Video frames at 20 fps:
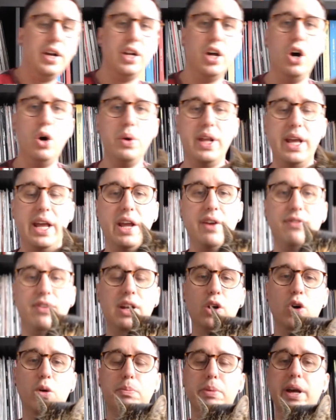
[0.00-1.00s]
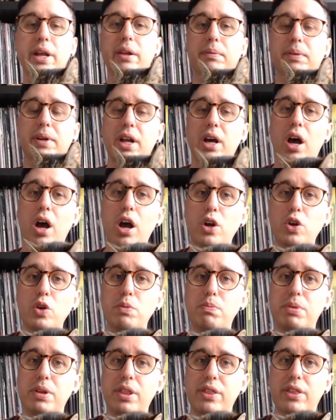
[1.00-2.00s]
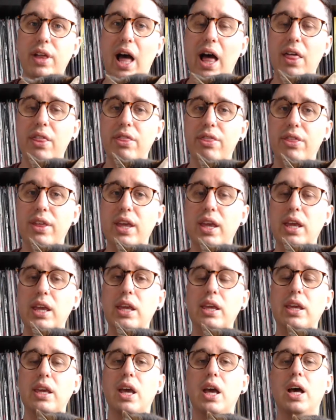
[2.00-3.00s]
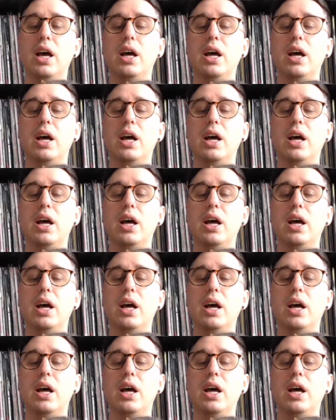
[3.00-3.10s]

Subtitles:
going to hold it here for a little bit, and I'm going to hope that the